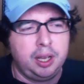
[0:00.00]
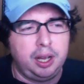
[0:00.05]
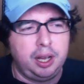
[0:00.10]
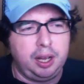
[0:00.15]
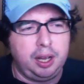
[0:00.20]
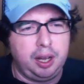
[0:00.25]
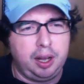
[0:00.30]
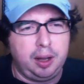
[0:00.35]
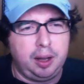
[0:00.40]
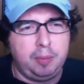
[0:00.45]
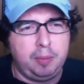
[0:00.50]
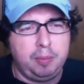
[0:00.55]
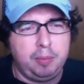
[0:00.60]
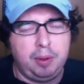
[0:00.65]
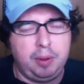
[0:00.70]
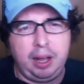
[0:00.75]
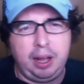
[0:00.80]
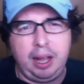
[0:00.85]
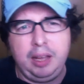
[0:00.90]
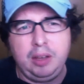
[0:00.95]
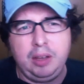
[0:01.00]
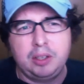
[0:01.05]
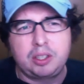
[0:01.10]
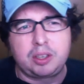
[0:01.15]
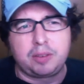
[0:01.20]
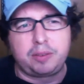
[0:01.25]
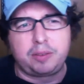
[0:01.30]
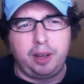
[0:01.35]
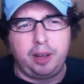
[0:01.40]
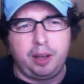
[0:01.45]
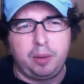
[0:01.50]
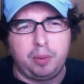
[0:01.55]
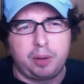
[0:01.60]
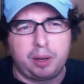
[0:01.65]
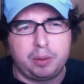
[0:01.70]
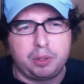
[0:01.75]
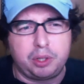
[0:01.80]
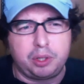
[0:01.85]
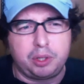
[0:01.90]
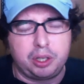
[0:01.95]
I used to fight when
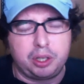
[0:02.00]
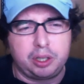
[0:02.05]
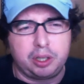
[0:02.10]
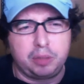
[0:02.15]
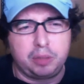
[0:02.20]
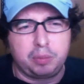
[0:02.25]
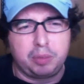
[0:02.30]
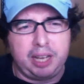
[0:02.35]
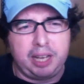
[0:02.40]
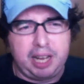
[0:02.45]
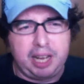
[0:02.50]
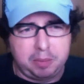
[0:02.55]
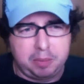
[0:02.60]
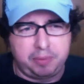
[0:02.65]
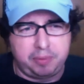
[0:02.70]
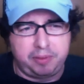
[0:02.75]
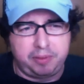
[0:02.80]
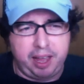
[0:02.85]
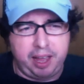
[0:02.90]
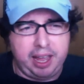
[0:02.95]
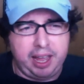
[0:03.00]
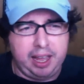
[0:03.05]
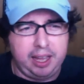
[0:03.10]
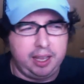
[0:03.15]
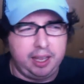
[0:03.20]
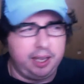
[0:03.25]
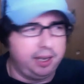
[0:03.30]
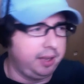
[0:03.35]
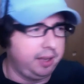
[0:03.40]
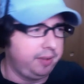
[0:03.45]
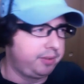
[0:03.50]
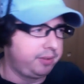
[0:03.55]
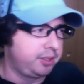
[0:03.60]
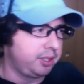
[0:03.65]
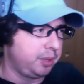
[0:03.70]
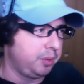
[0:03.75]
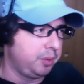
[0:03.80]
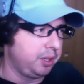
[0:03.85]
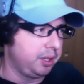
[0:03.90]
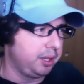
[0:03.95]
I was younger, but now I'm fat, and if
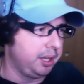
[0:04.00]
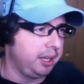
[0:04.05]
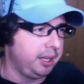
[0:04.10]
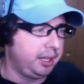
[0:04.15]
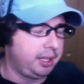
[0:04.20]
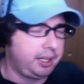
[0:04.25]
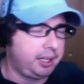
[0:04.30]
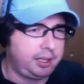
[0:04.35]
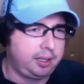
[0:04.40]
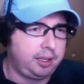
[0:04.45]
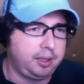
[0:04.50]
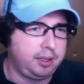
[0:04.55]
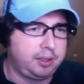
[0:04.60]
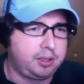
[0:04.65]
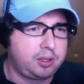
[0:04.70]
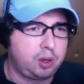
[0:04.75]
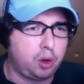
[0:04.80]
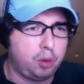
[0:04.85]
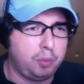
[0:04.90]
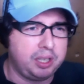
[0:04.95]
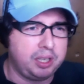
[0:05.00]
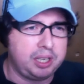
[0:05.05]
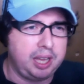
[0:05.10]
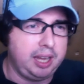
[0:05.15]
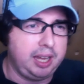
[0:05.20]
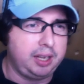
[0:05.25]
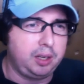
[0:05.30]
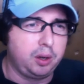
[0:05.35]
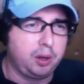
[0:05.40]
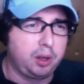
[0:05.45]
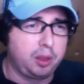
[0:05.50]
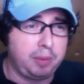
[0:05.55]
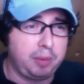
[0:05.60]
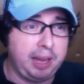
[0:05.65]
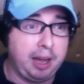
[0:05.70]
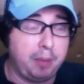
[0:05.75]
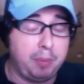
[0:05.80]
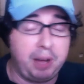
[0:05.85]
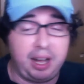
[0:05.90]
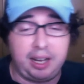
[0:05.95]
someone like told me, hey, go to the
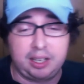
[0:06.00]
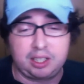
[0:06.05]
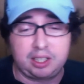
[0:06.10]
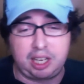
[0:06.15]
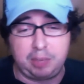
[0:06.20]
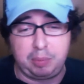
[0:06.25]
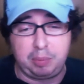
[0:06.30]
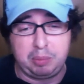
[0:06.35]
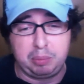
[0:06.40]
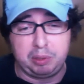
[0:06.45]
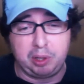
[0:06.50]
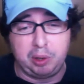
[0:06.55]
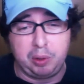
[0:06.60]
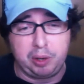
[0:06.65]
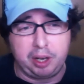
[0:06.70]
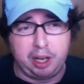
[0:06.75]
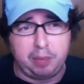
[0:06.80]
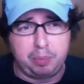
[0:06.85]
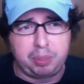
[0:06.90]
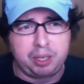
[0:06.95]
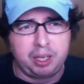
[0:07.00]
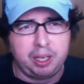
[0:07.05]
mailbox, I'd be blown up.